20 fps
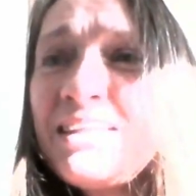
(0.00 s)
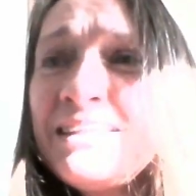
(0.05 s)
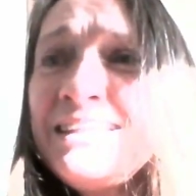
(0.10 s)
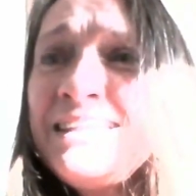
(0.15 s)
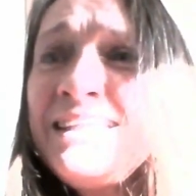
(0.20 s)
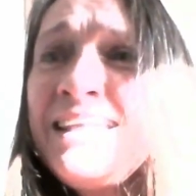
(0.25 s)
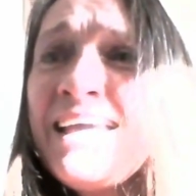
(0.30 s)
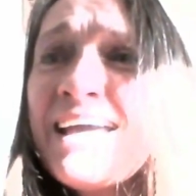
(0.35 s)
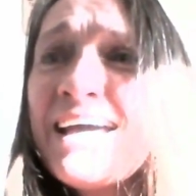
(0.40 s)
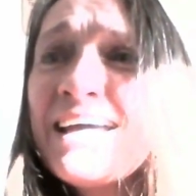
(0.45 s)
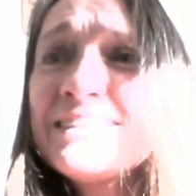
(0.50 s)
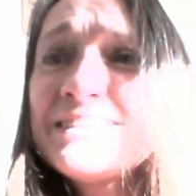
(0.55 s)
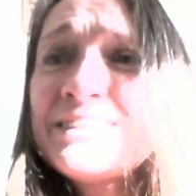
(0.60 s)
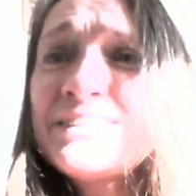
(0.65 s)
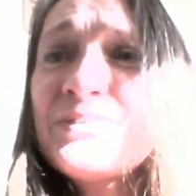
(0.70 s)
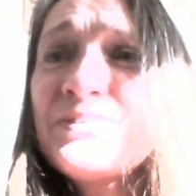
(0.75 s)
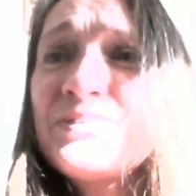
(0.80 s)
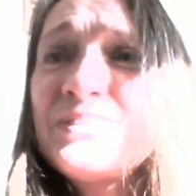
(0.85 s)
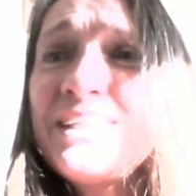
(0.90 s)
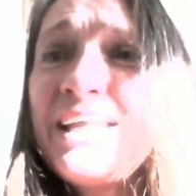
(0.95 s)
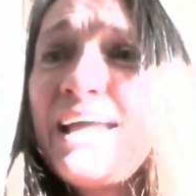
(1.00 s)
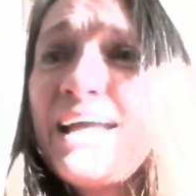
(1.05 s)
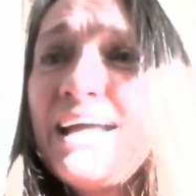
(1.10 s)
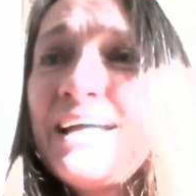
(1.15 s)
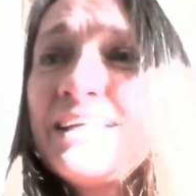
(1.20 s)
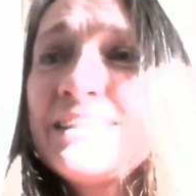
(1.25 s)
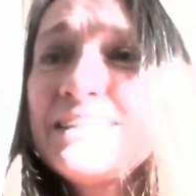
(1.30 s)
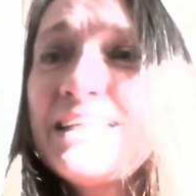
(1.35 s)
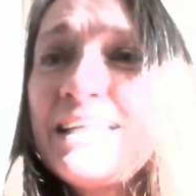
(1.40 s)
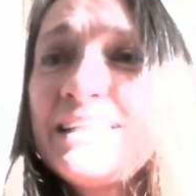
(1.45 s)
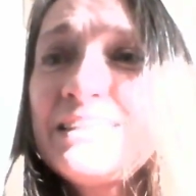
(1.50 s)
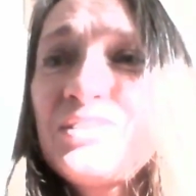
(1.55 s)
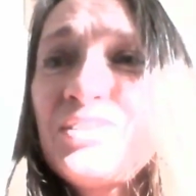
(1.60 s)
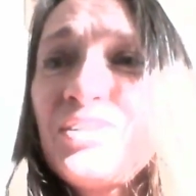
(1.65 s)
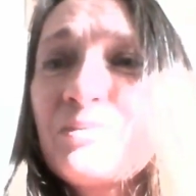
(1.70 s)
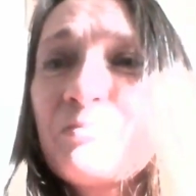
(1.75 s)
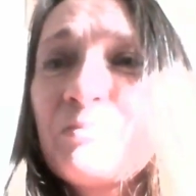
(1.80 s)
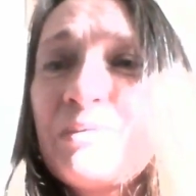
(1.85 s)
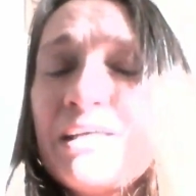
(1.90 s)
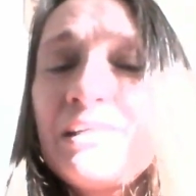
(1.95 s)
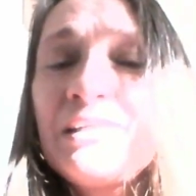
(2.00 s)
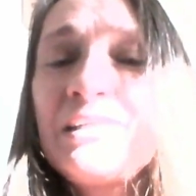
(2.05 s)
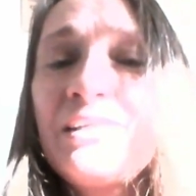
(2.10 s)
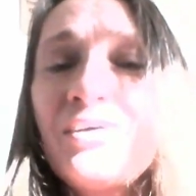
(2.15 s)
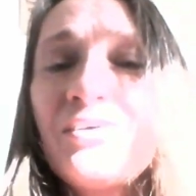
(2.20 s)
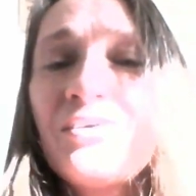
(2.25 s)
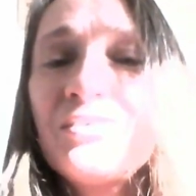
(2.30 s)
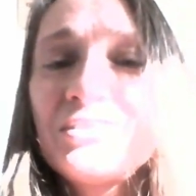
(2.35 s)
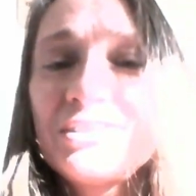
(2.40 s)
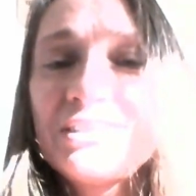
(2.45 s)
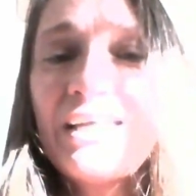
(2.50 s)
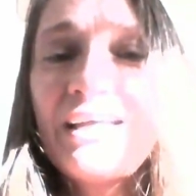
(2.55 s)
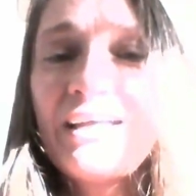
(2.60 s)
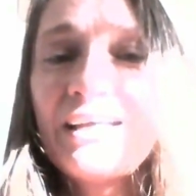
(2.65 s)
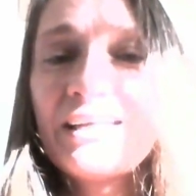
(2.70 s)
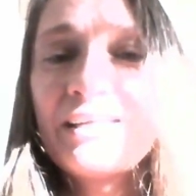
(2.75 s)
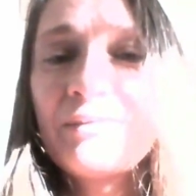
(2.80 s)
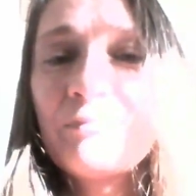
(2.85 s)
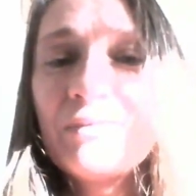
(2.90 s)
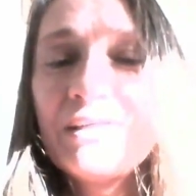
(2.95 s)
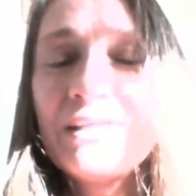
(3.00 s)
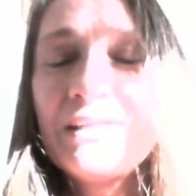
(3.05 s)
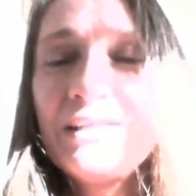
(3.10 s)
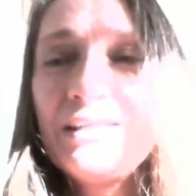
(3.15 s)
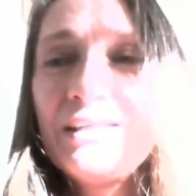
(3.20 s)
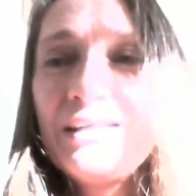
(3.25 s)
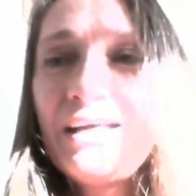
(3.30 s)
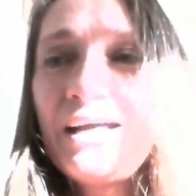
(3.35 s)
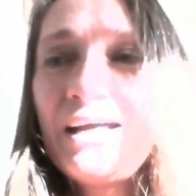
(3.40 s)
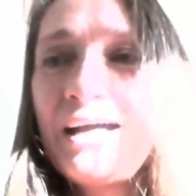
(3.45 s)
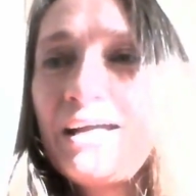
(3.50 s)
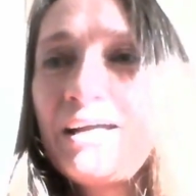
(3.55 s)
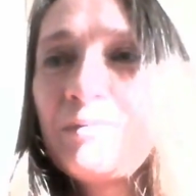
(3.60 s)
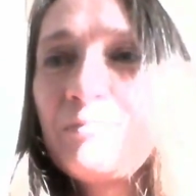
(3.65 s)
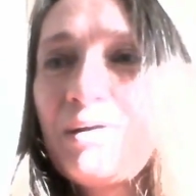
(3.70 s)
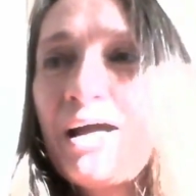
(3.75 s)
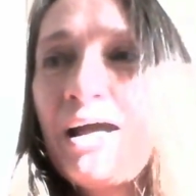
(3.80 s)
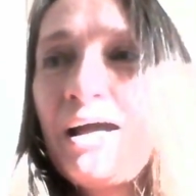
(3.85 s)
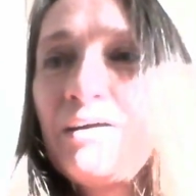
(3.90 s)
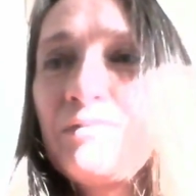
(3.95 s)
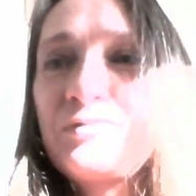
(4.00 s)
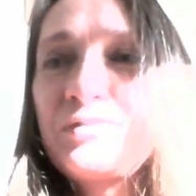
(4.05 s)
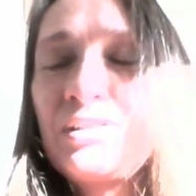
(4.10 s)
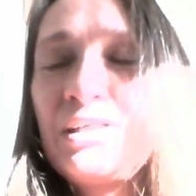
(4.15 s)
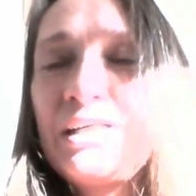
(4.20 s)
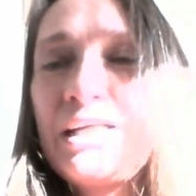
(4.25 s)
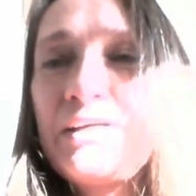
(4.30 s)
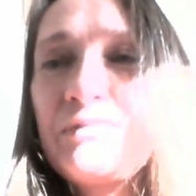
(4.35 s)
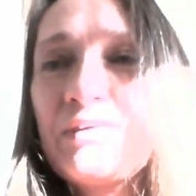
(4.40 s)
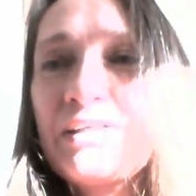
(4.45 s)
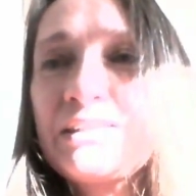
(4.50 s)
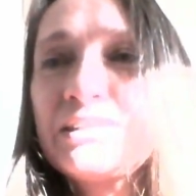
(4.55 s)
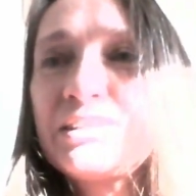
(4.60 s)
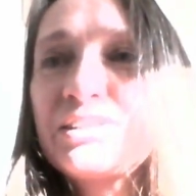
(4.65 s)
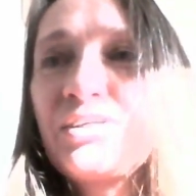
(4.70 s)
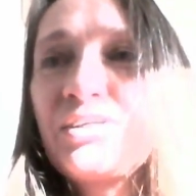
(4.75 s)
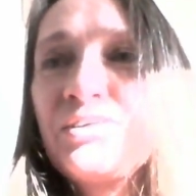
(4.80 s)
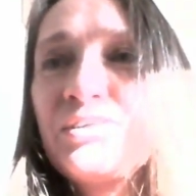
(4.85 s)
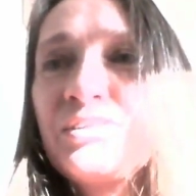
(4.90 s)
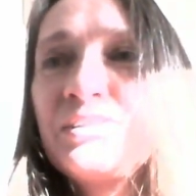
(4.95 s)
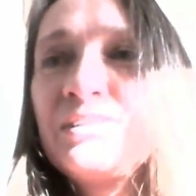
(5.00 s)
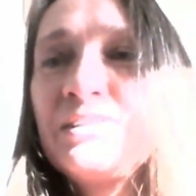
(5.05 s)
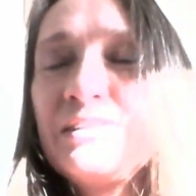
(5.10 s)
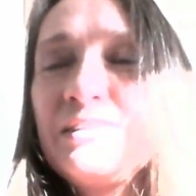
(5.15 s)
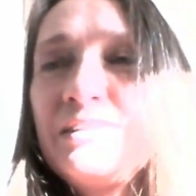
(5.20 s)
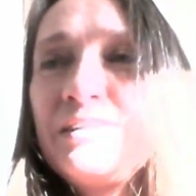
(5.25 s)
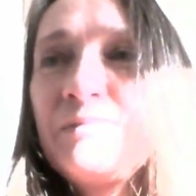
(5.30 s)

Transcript: it took me a long time after leaving school,